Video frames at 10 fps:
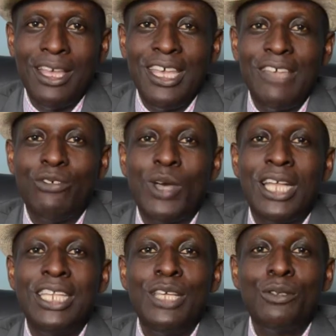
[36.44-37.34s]
If you are
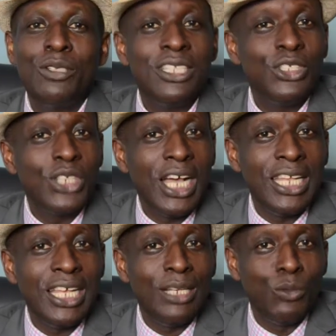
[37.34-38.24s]
new to this
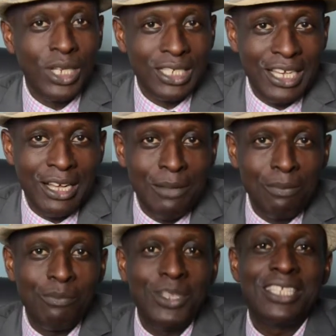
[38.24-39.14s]
channel,
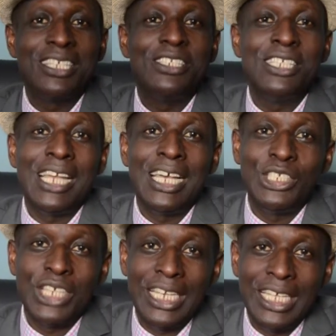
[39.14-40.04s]
welcome. This is Delight
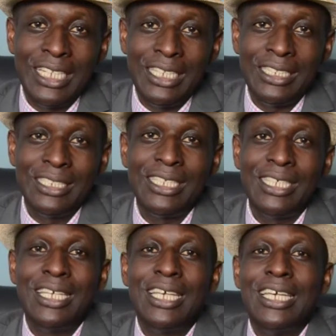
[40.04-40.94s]
Channel.
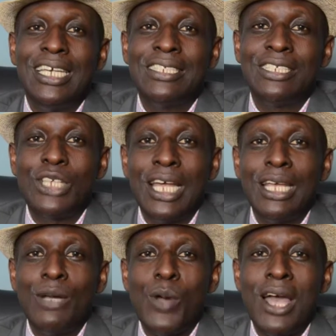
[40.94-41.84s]
It's a
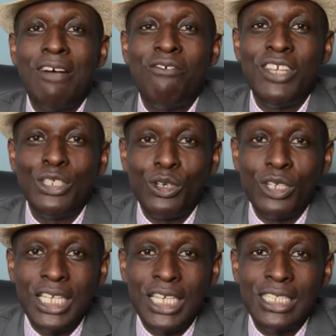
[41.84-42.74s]
channel where our
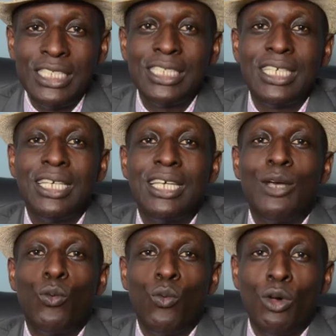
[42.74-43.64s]
vision is
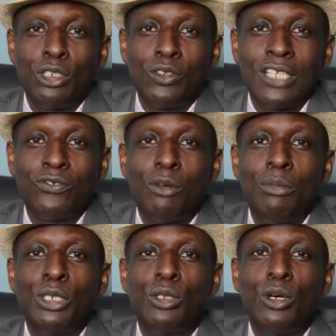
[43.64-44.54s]
world
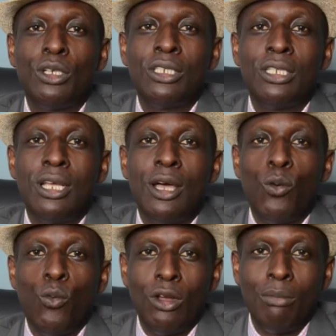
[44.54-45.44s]
transformation,
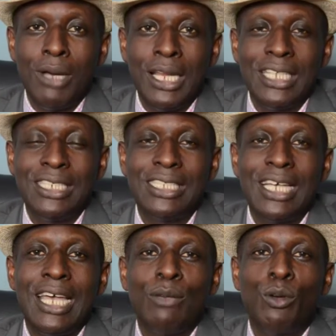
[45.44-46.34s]
one man at a
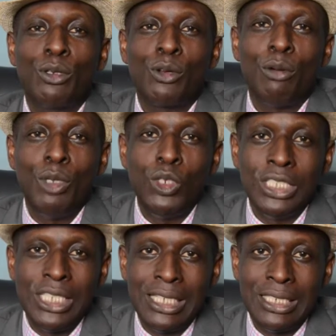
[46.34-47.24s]
time, one
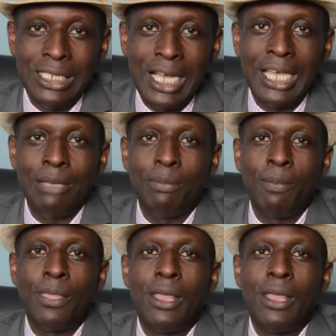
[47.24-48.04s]
community at a time.